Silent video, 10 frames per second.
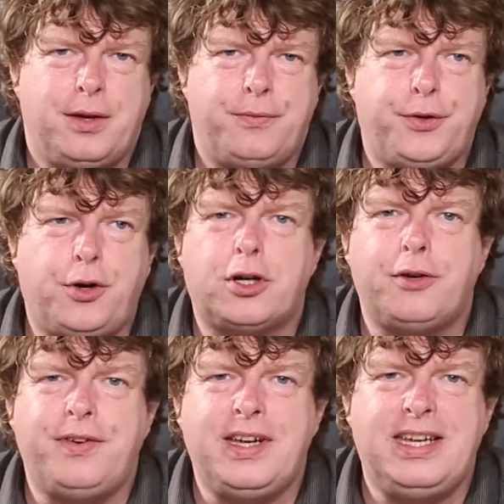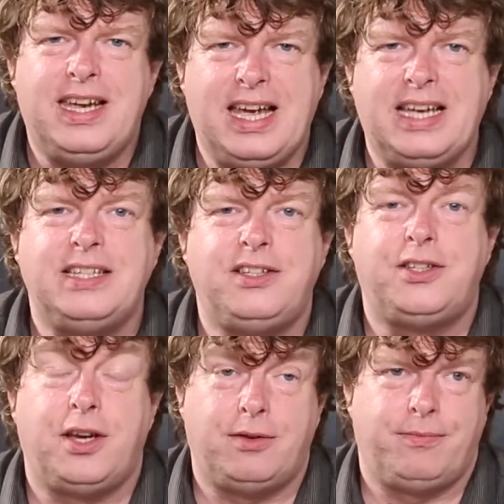Photography
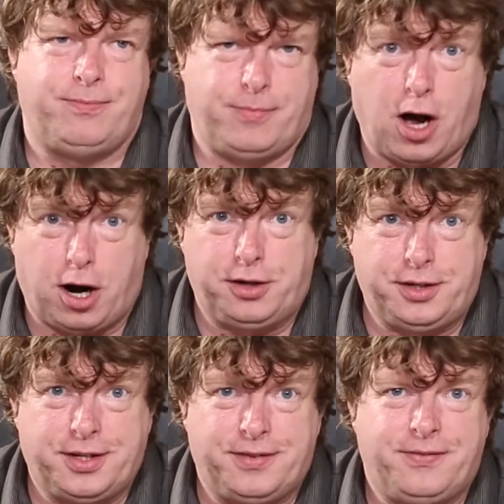is art.